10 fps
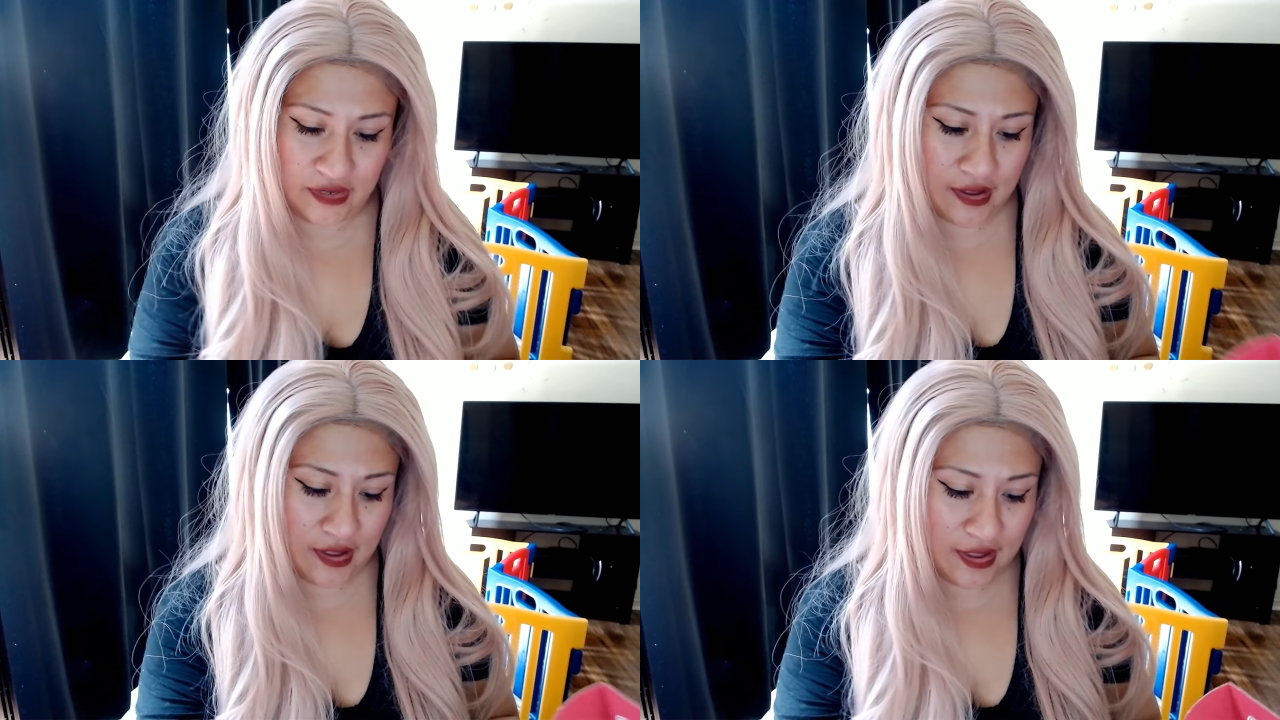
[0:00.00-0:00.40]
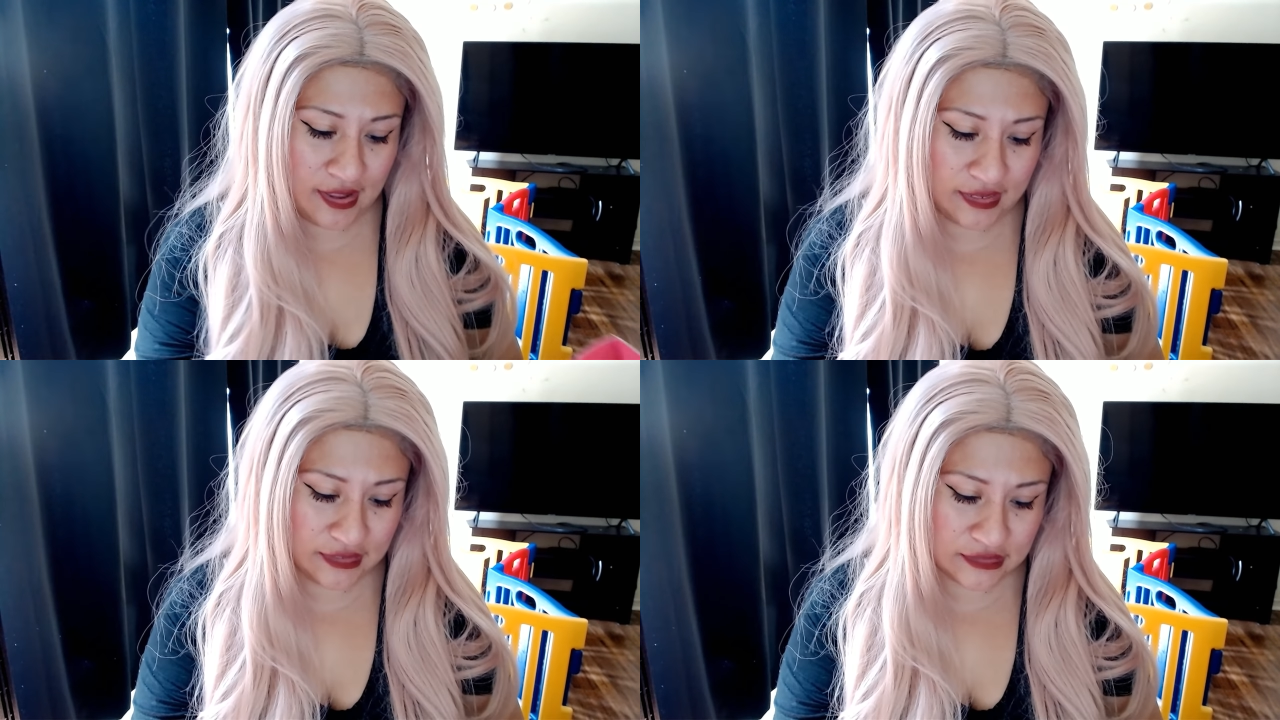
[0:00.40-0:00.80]

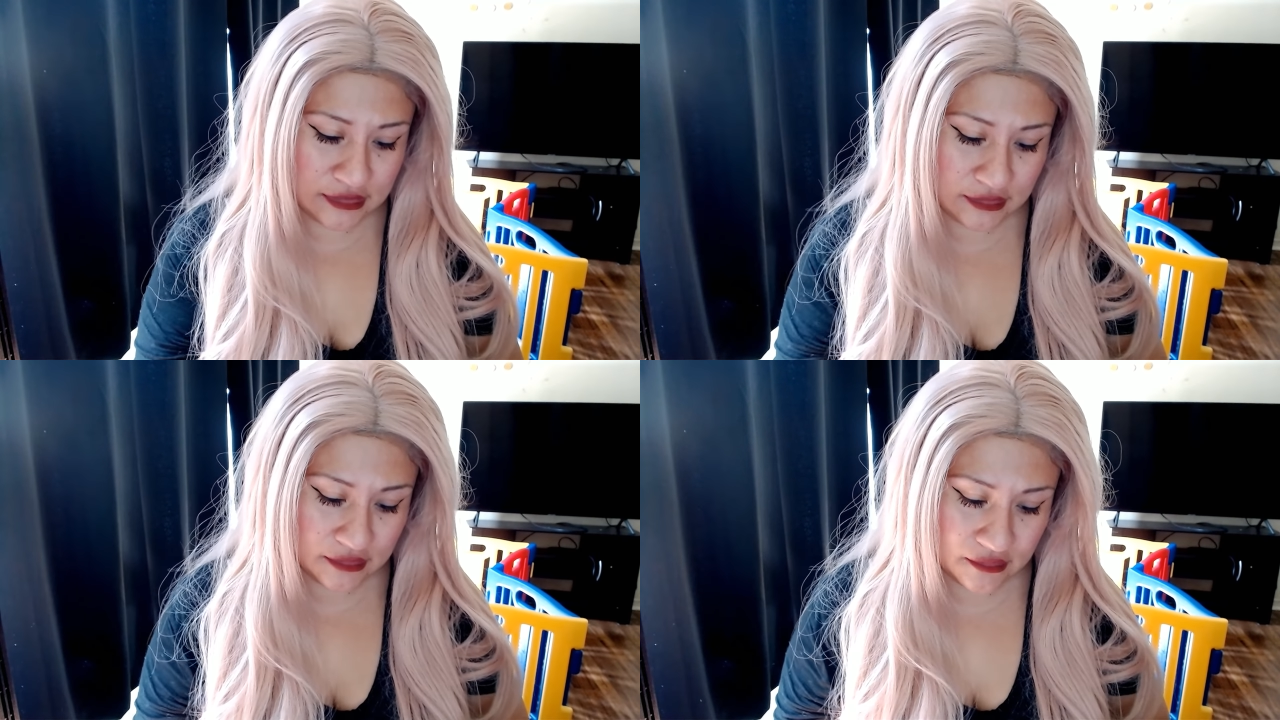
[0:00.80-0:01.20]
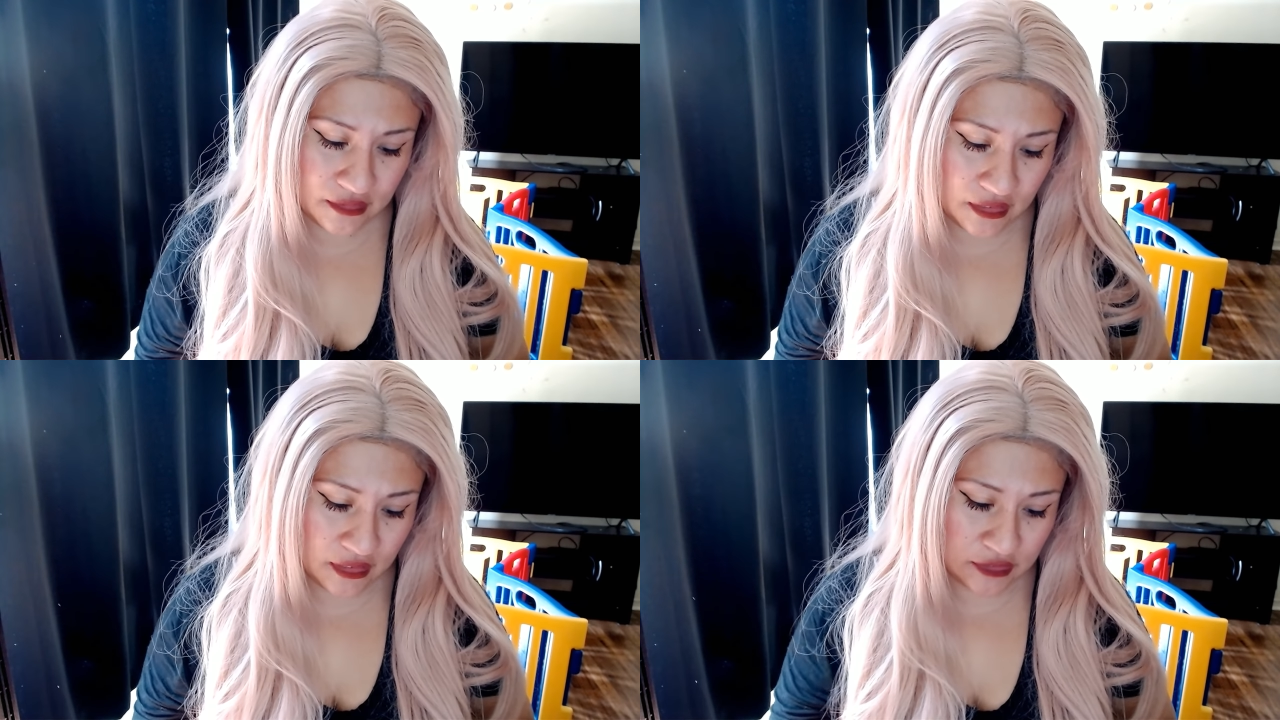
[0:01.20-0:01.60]
got.
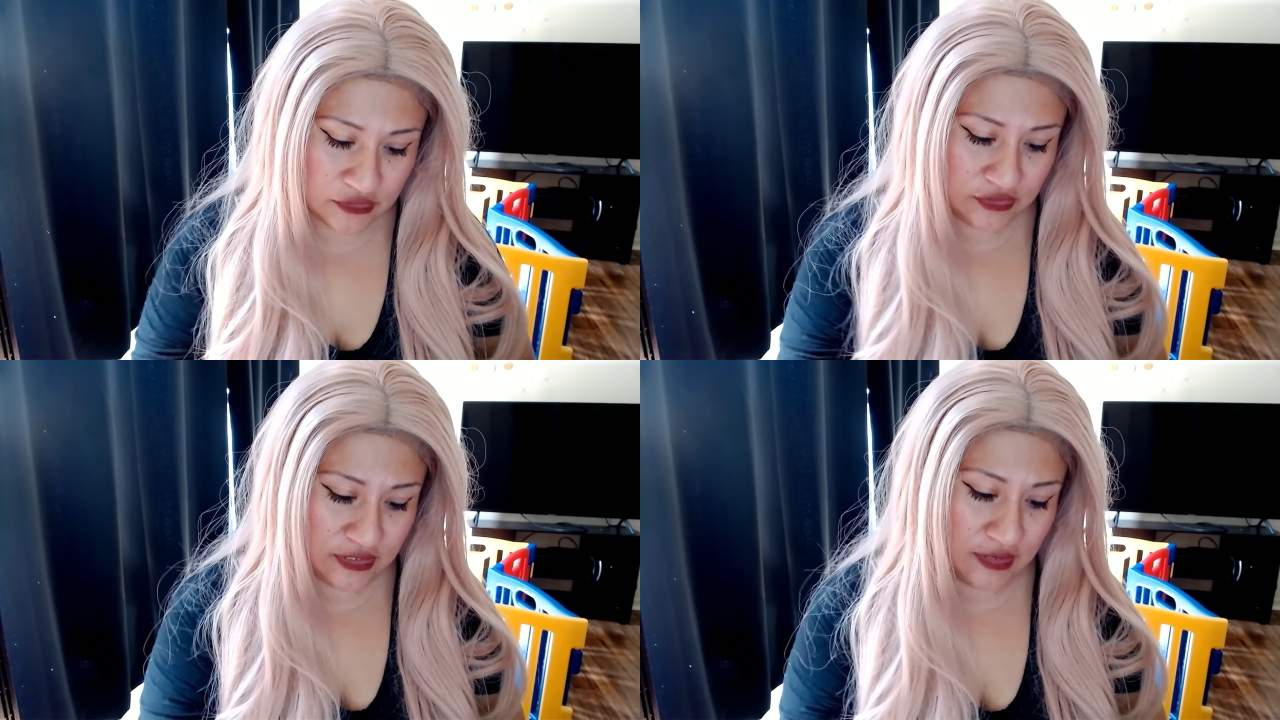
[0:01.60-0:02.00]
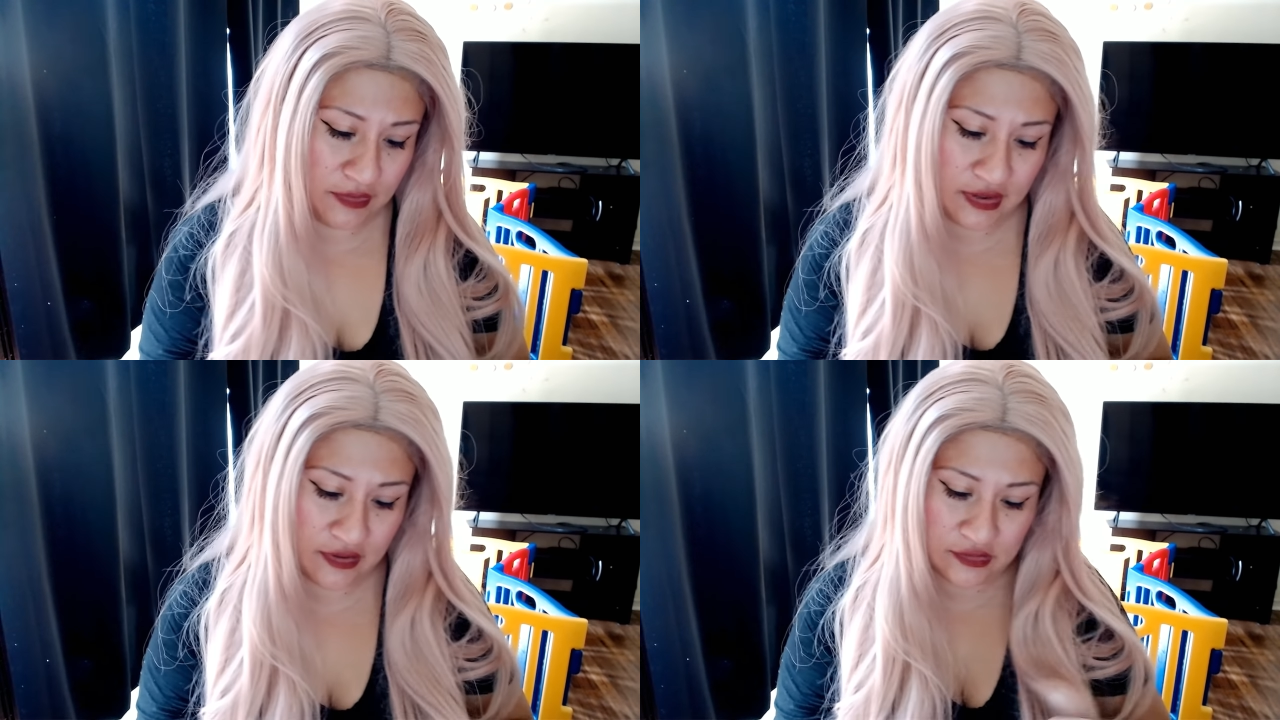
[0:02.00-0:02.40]
Today we
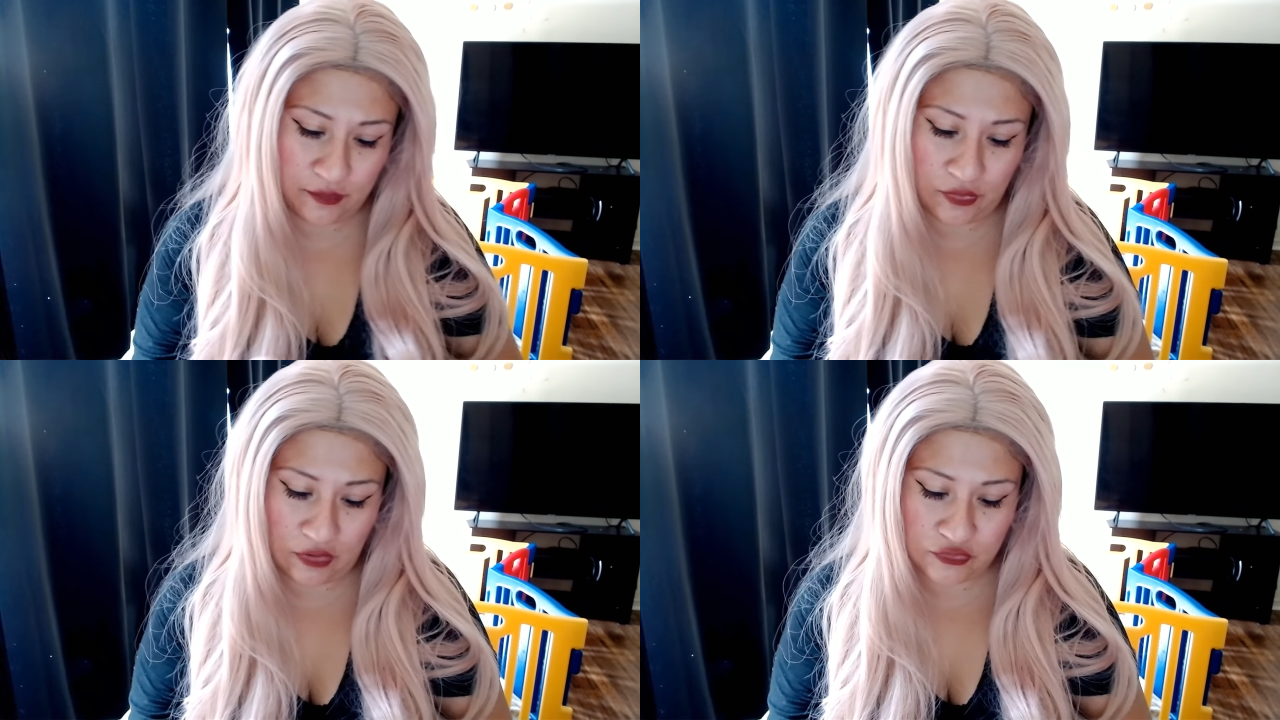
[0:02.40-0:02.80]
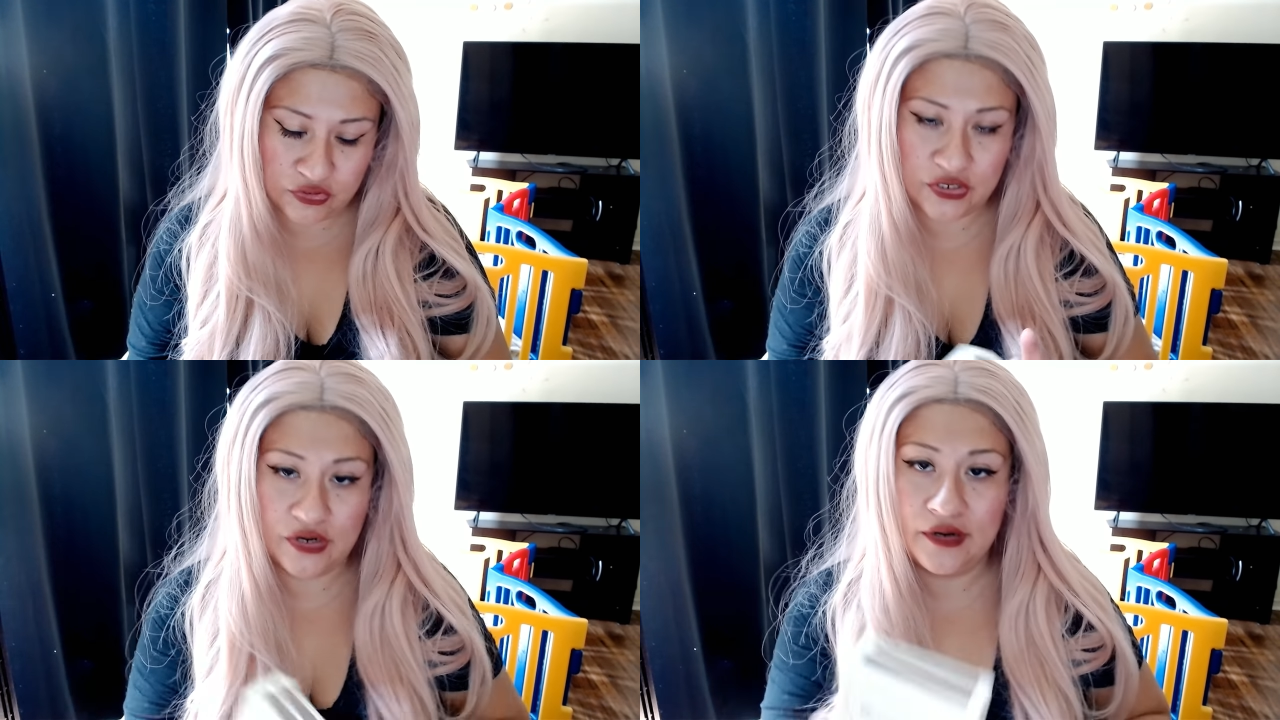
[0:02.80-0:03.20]
got the
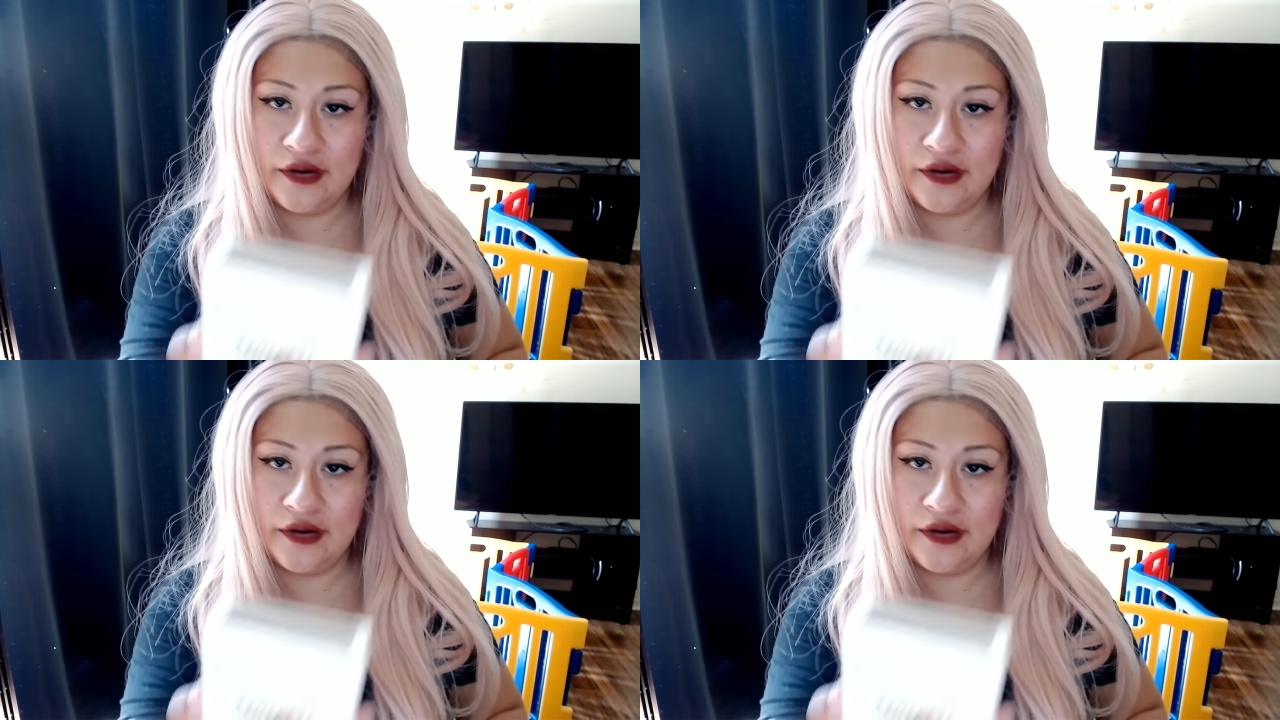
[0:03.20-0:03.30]
bronzer,